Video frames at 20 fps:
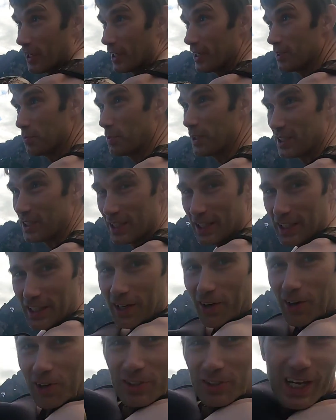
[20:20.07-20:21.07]
It's been sitting
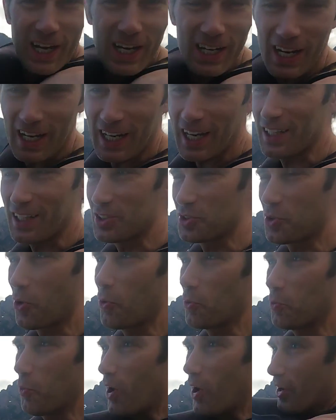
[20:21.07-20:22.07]
here all night. I got this
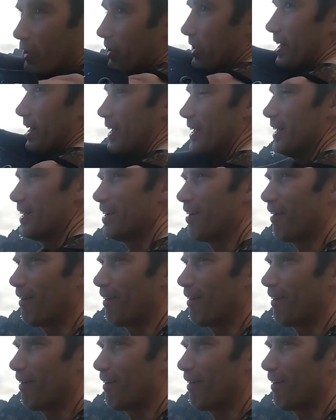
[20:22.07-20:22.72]
cold water in it.